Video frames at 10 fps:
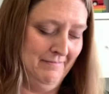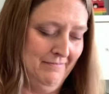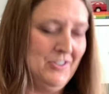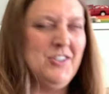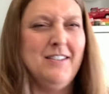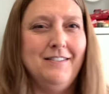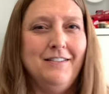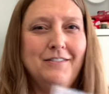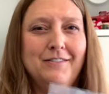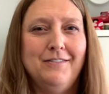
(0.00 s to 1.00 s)
just a
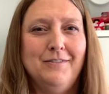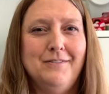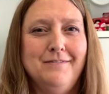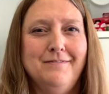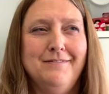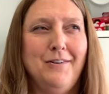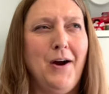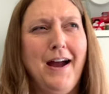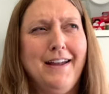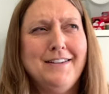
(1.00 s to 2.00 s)
little,
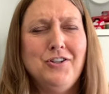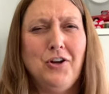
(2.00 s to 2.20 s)
I guess you'd